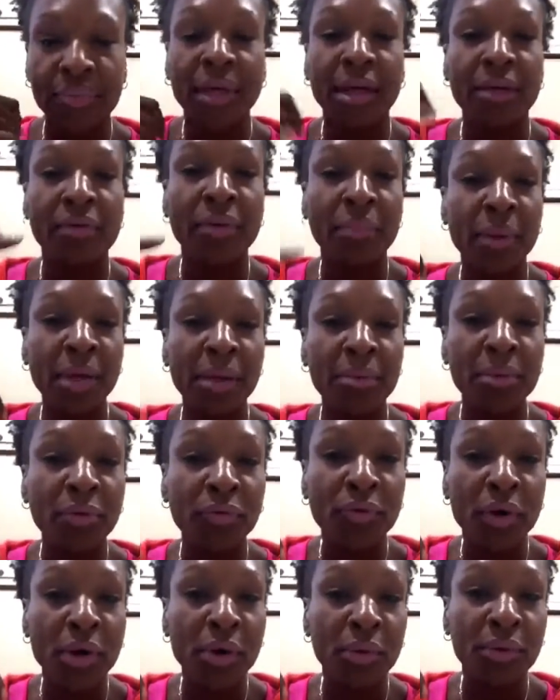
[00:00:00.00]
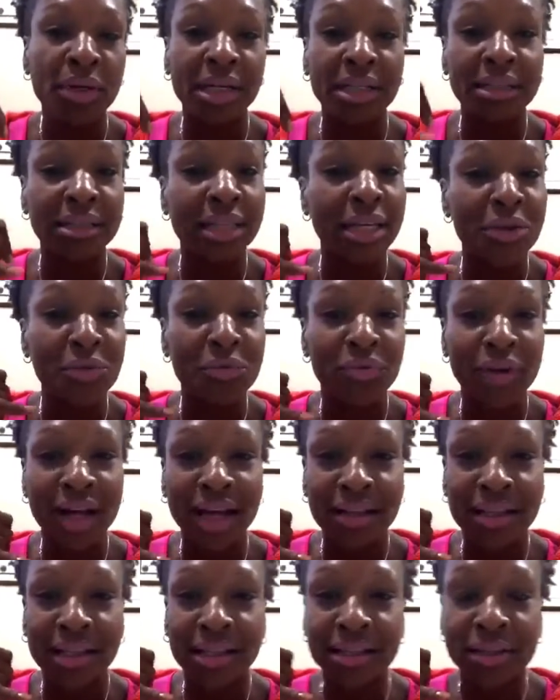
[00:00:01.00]
If they pick up the phone and they say, you
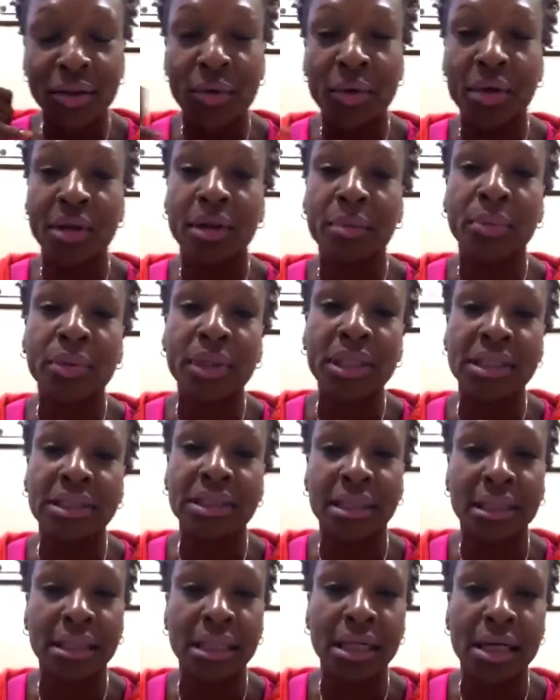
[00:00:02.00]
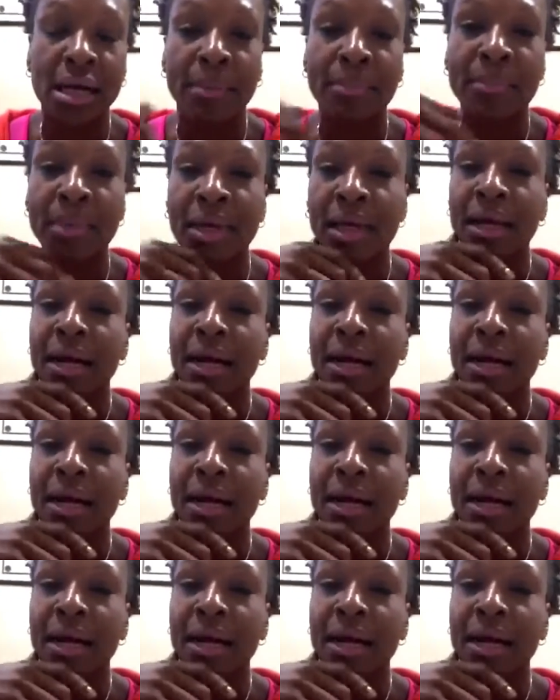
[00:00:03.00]
violated the order, the police are going to come.